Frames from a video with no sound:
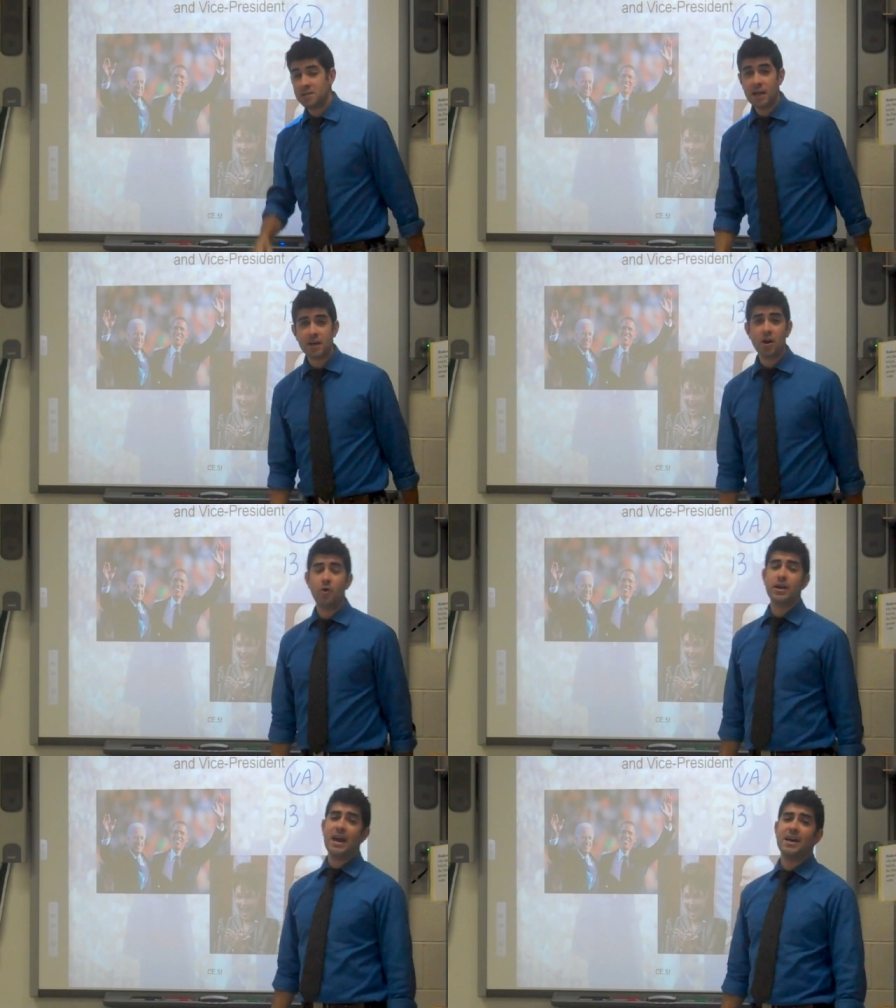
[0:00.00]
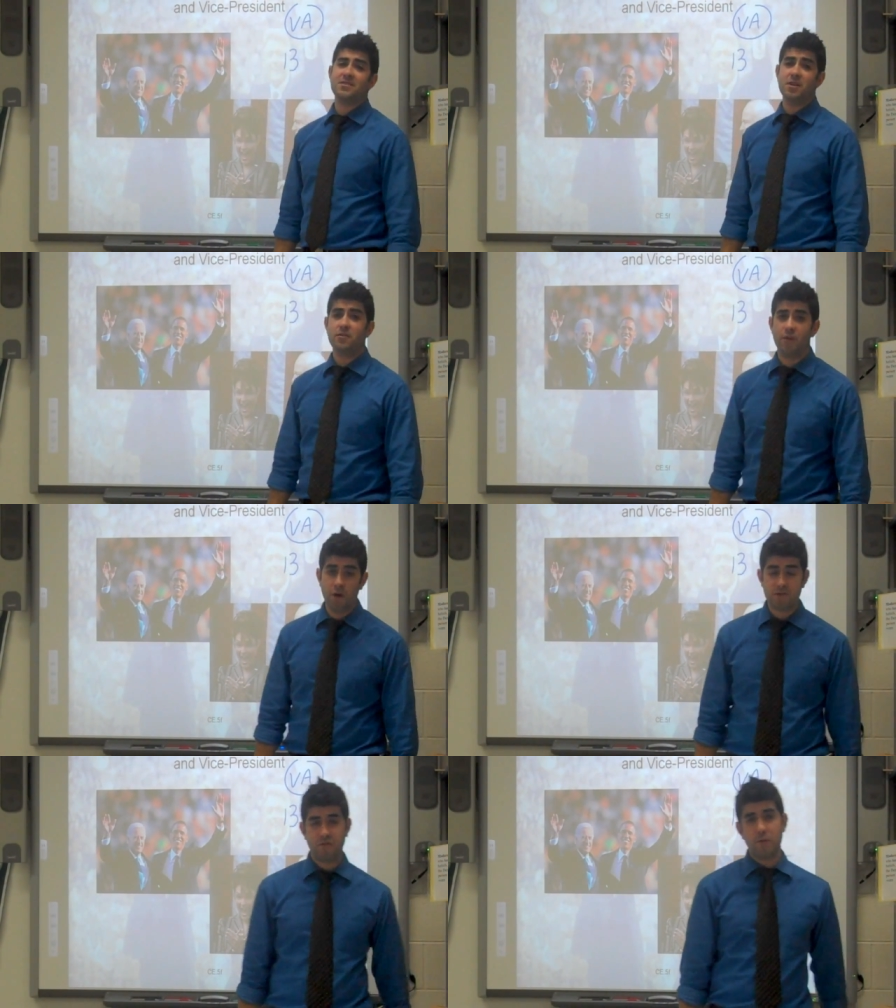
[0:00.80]
they go cast their
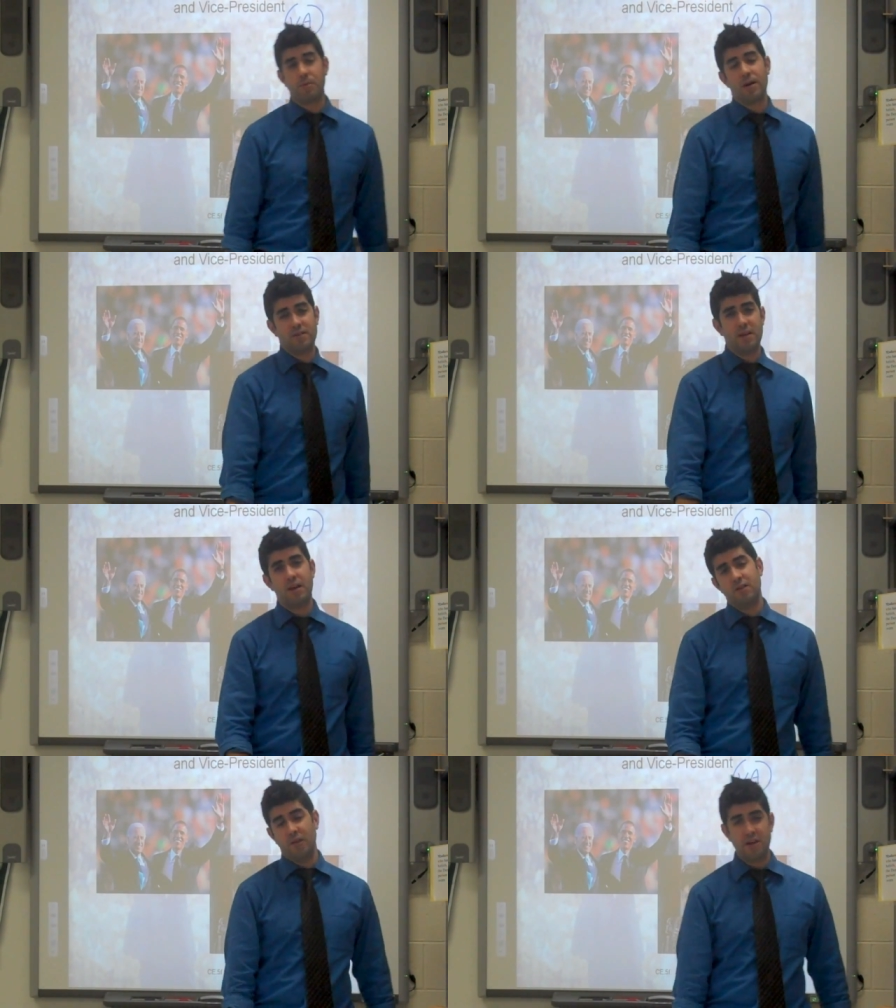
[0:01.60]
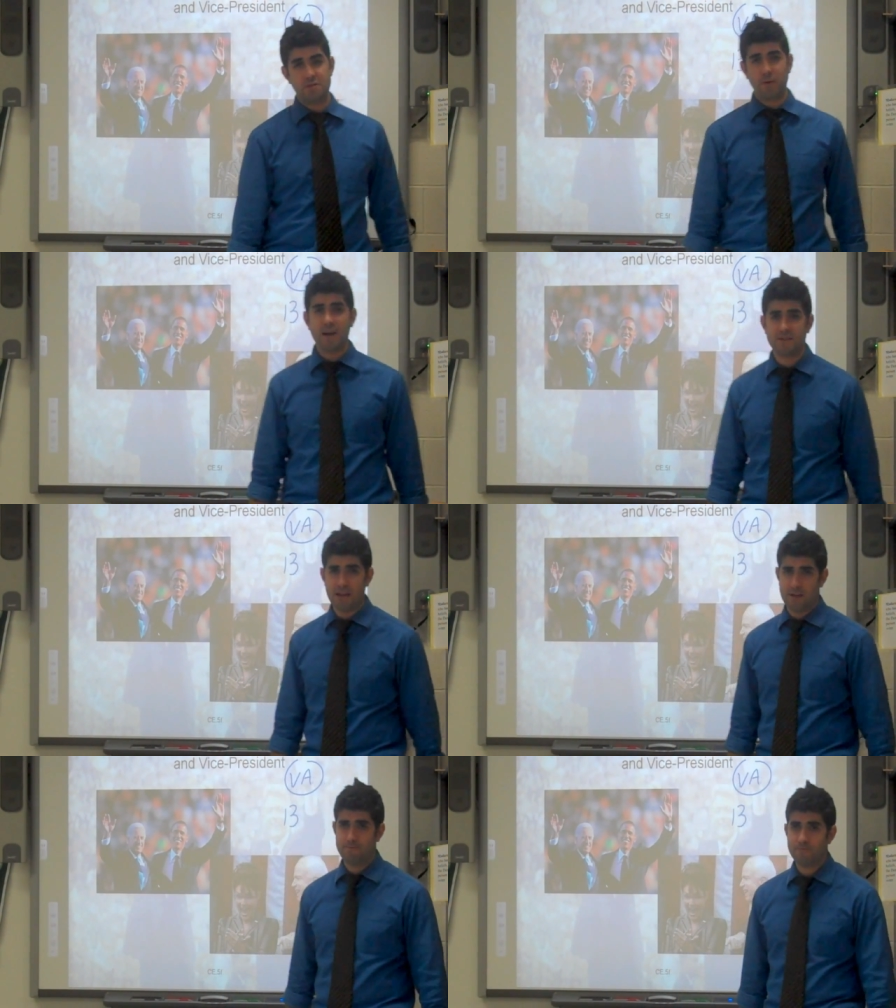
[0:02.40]
votes for president and vice
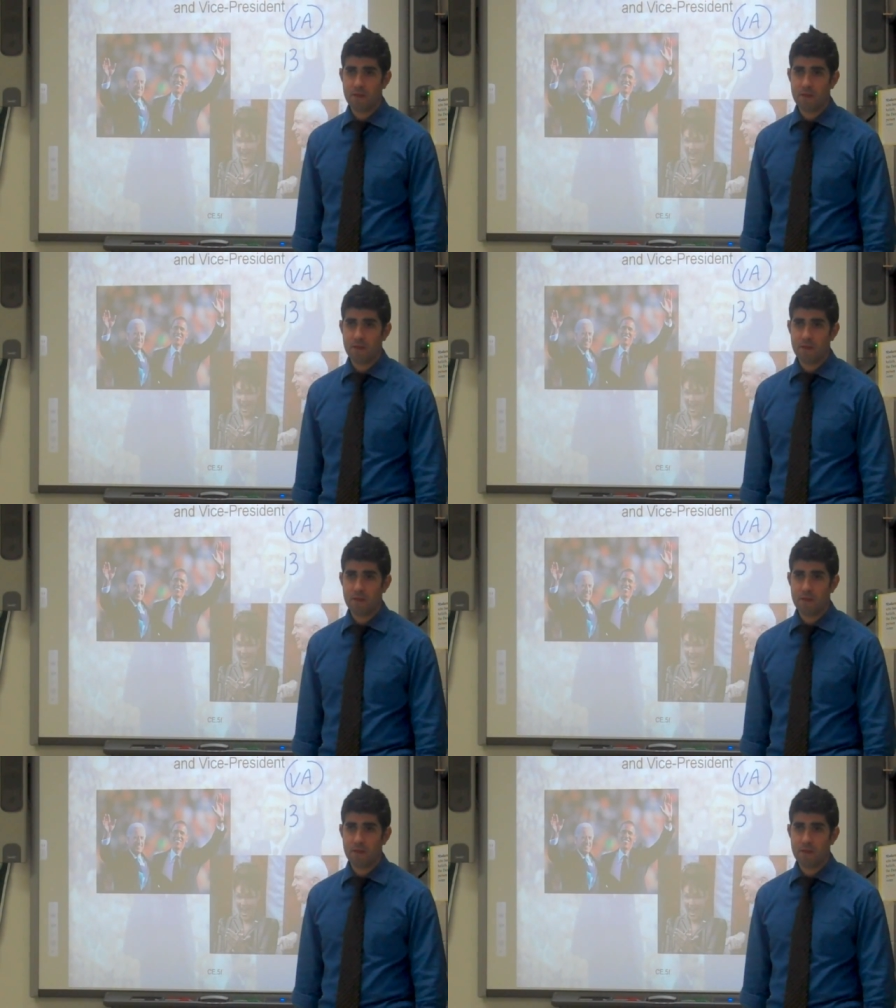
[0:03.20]
president.